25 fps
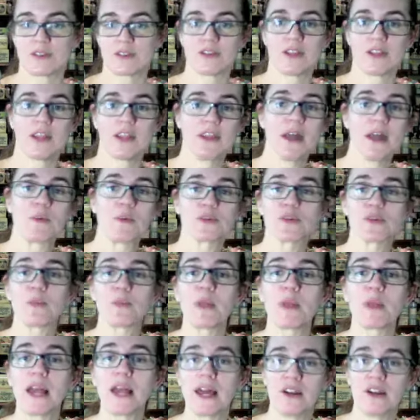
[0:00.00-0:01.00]
that was a
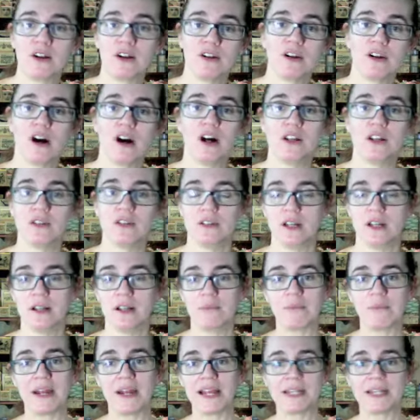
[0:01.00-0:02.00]
plan on
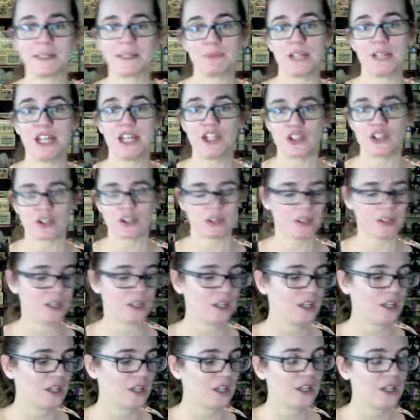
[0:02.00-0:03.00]
my adaptation.
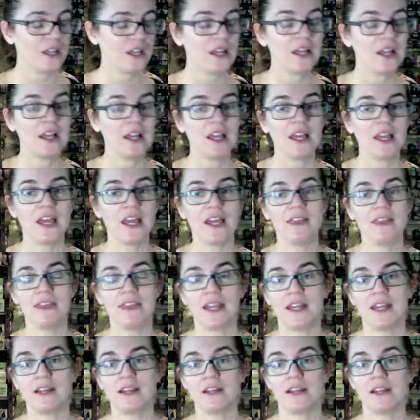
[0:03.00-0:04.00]
And
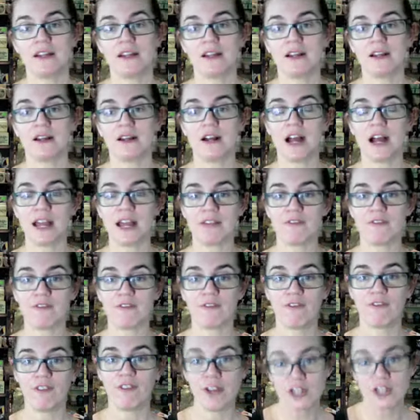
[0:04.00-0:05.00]
then I
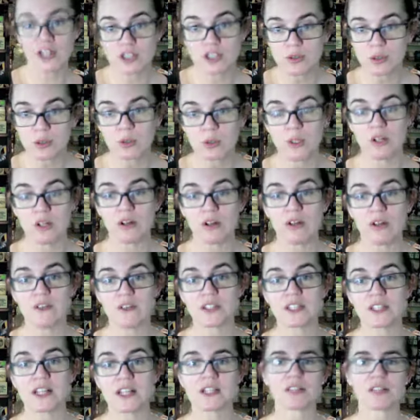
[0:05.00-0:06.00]
finished doing all the
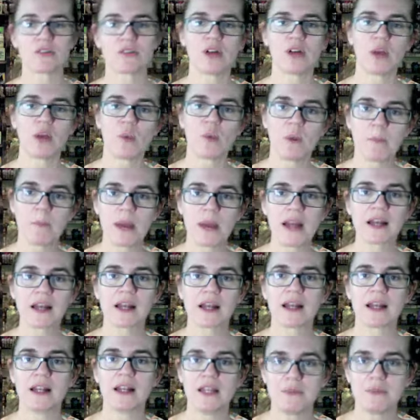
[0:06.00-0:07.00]
stencil. I went back, I
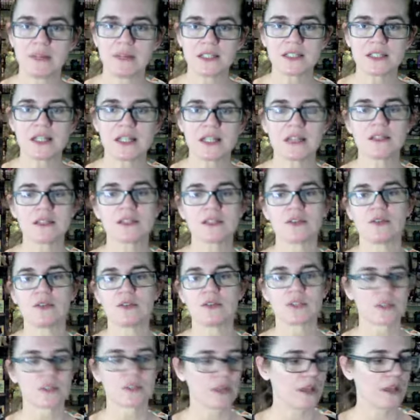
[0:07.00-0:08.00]
cleaned my
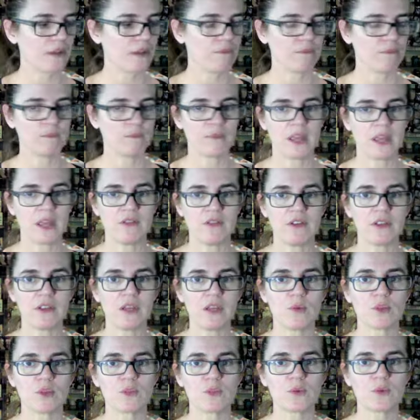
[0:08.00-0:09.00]
stencils, everything
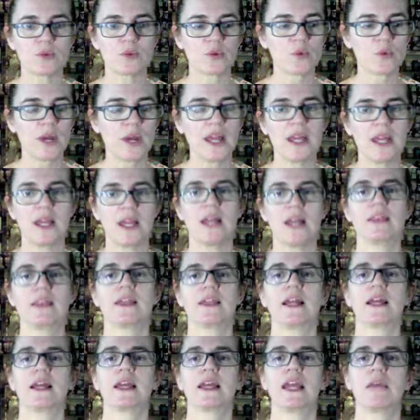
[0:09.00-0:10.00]
was put away, and then
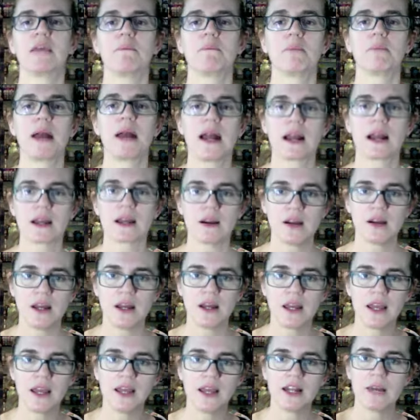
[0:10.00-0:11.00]
I came back
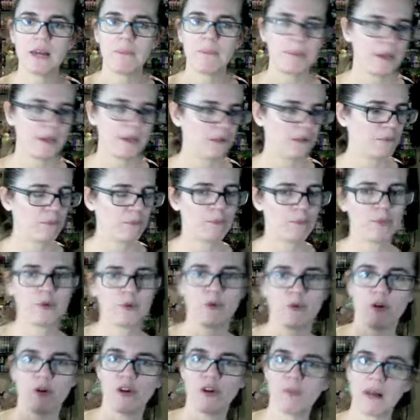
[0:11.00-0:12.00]
and I put
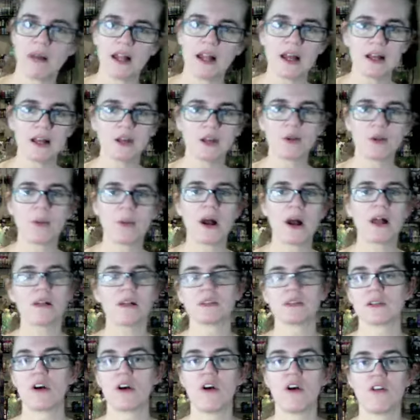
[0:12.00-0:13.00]
all of my little
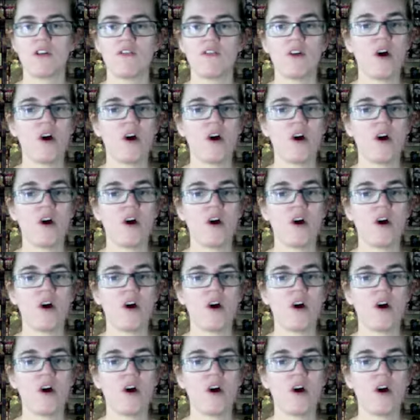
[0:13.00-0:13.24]
piles of